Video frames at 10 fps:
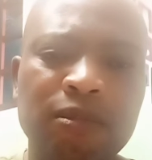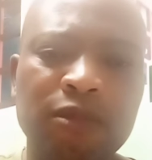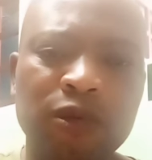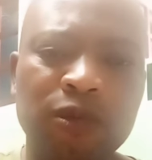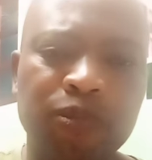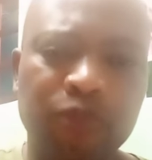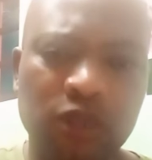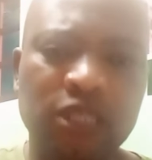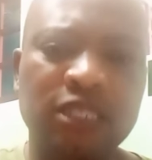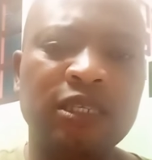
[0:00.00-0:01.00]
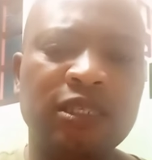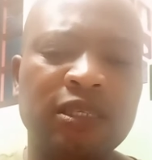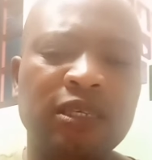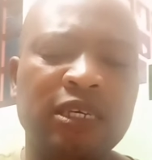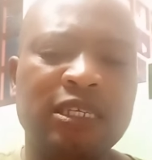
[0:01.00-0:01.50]
policies.
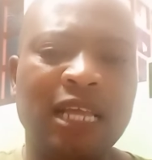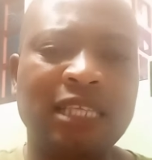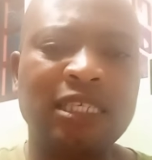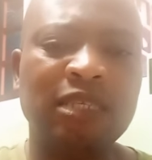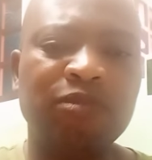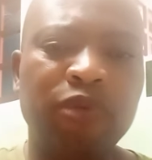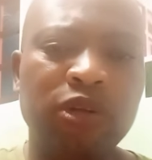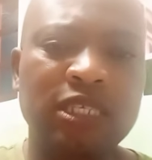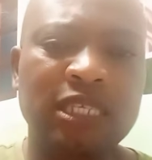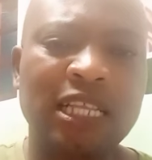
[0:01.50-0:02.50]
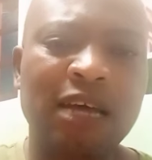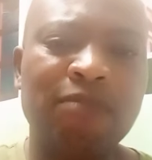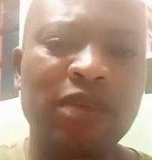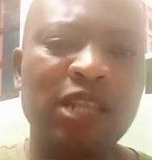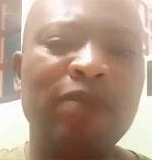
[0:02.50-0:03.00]
That is, the policies that are
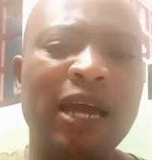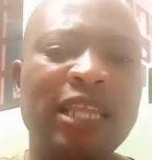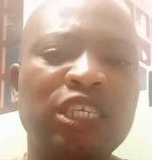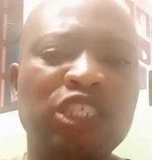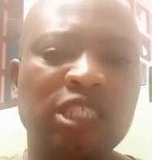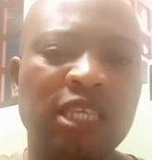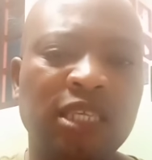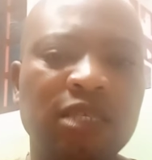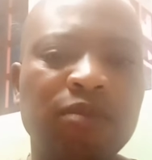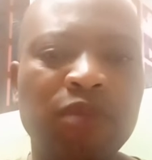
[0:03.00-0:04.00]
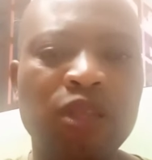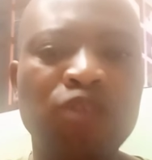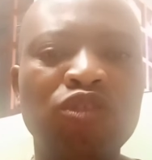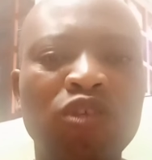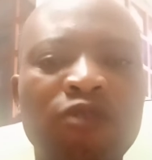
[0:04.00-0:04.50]
made by the state military
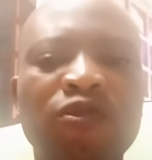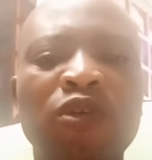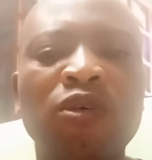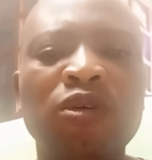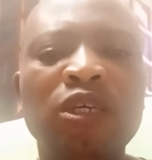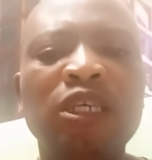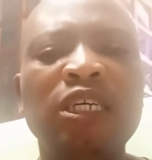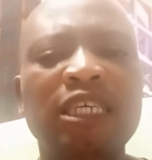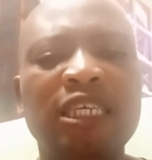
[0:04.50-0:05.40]
governor is